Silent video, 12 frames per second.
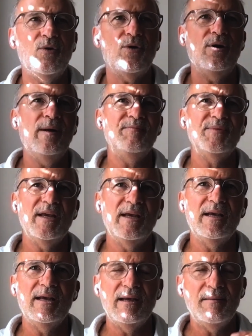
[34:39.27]
Or
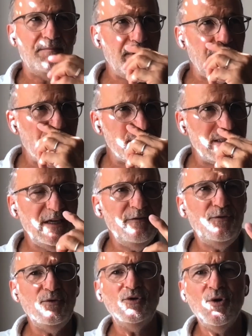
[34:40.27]
mm-hmm. because if
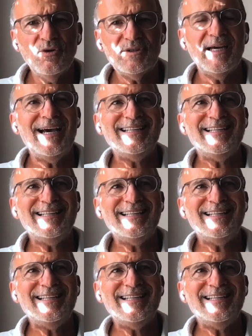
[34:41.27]
you don't